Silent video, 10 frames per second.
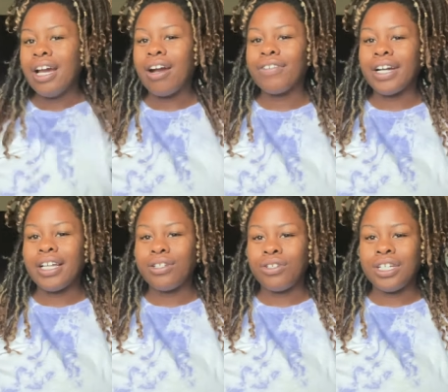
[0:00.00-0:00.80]
I
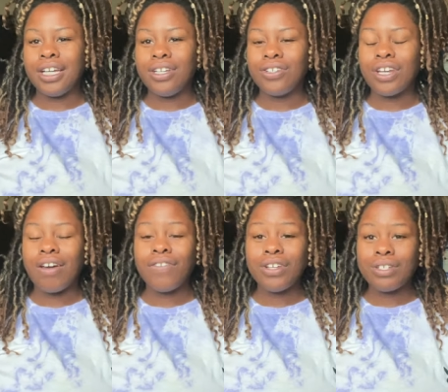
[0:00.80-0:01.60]
forgot to change. I
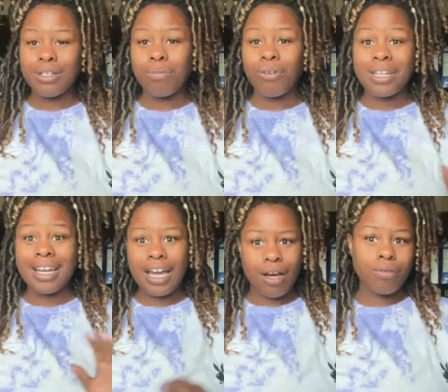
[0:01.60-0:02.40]
fell asleep on the
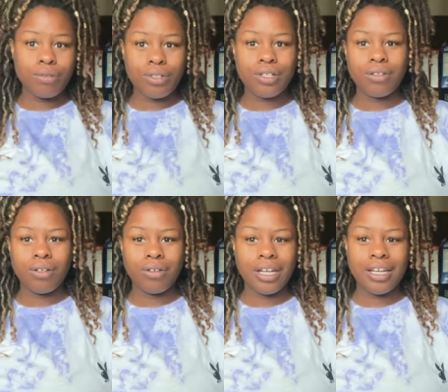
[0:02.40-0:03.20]
couch,
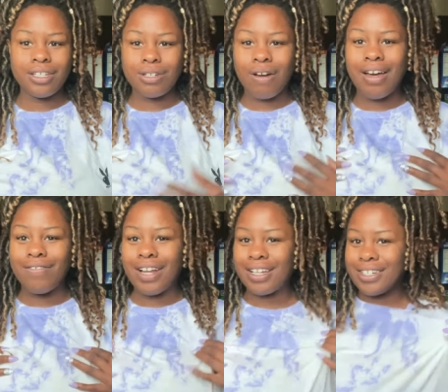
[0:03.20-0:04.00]
okay? So I have
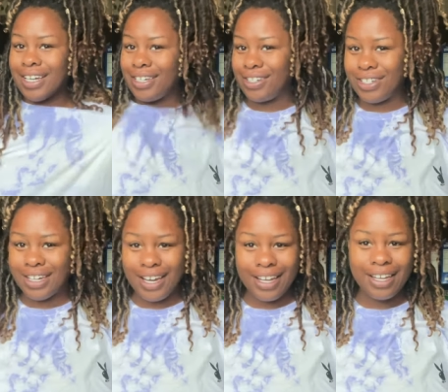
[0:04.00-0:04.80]
not changed
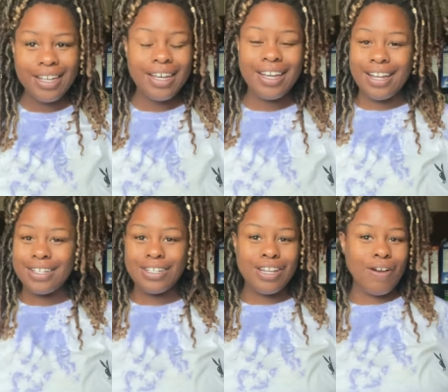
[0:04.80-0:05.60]
yet, and I
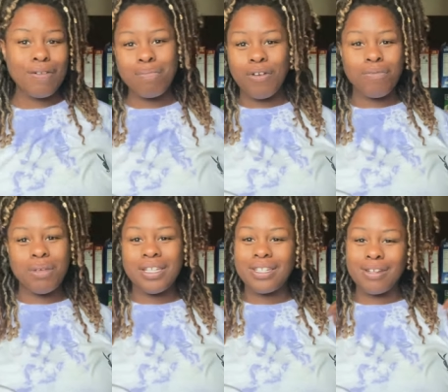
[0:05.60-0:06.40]
just heard
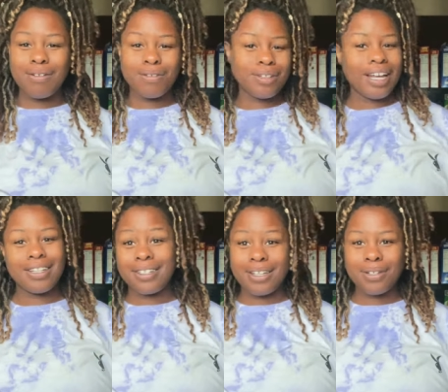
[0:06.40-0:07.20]
movement, so I
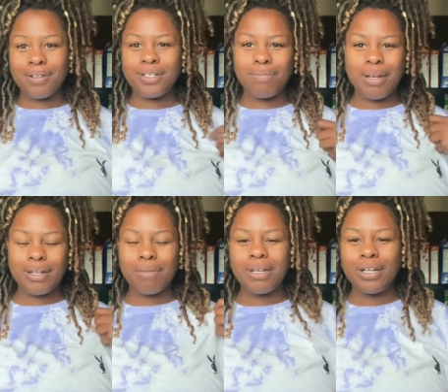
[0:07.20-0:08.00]
think that's Christian about to
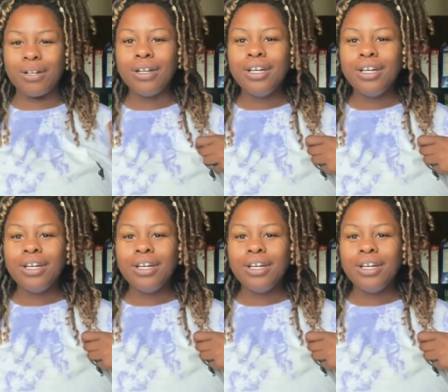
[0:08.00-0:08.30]
come in here.